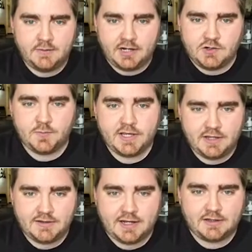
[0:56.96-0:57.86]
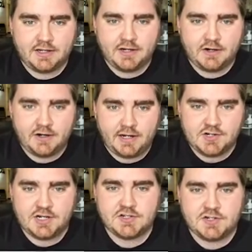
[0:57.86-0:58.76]
I duplicated that layer and
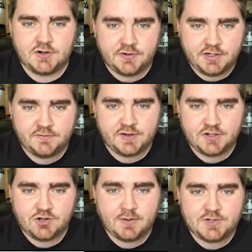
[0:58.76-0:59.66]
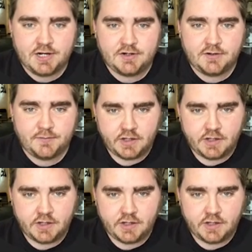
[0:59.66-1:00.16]
changed it green for the drop shadow